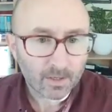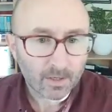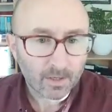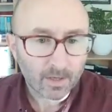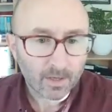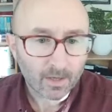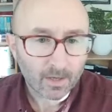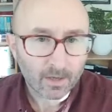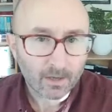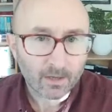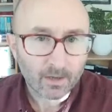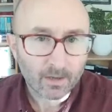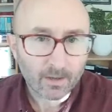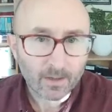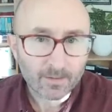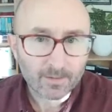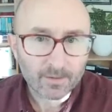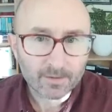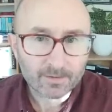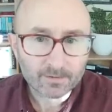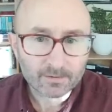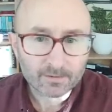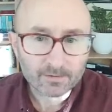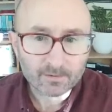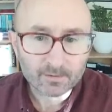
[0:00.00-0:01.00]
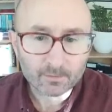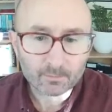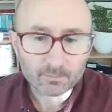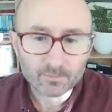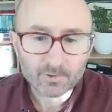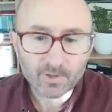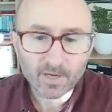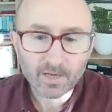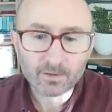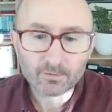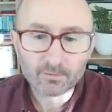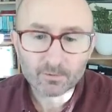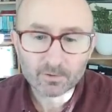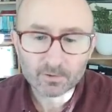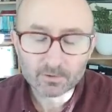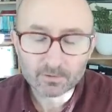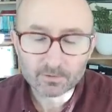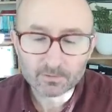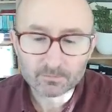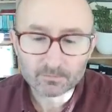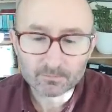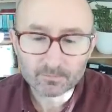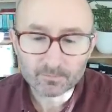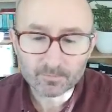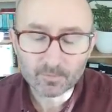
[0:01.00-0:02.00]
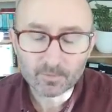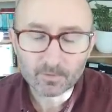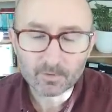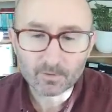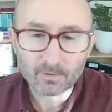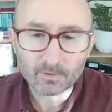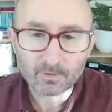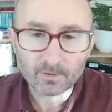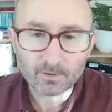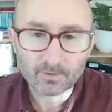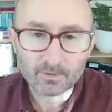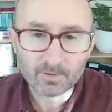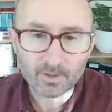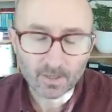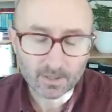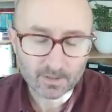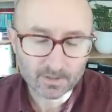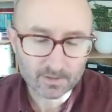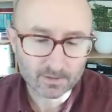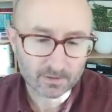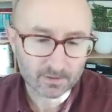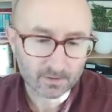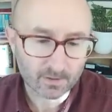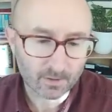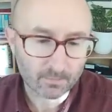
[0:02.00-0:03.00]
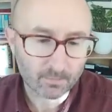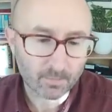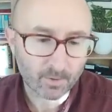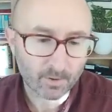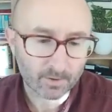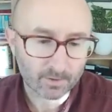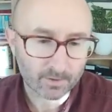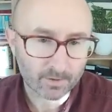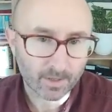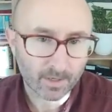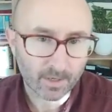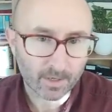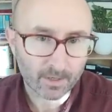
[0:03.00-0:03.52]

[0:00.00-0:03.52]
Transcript: And this is some general data about